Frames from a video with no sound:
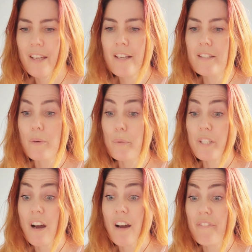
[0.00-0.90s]
So, which
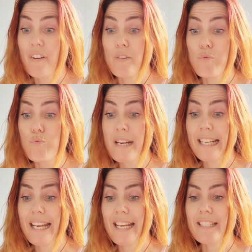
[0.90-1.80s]
I find really
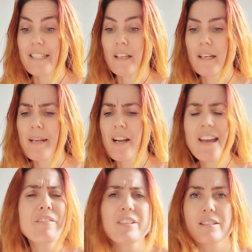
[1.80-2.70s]
handy. Like, I mean, I
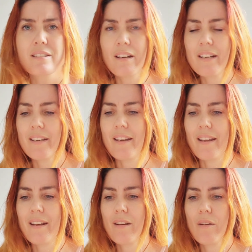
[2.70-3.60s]
haven't decided
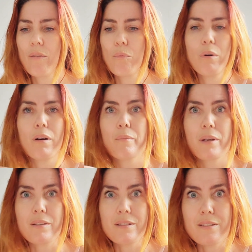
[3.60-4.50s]
yet what I'm
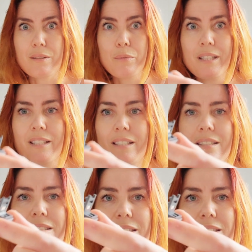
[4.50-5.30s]
going to do with this,